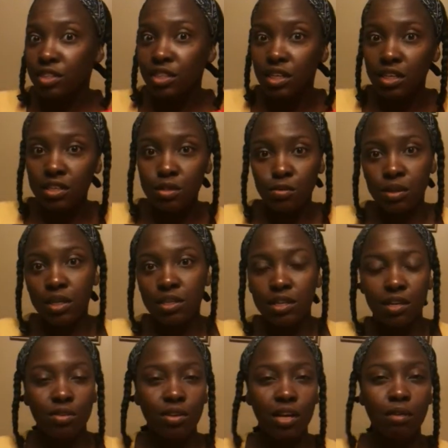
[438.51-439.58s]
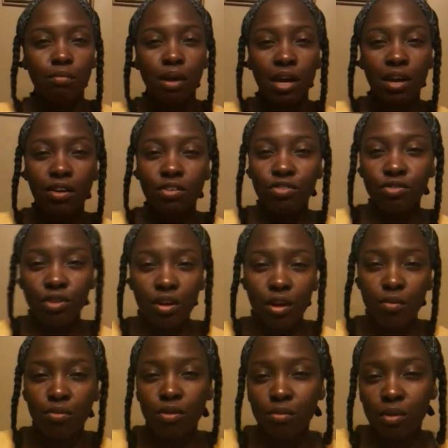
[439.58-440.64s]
6 because I don't like my hair to shrink up too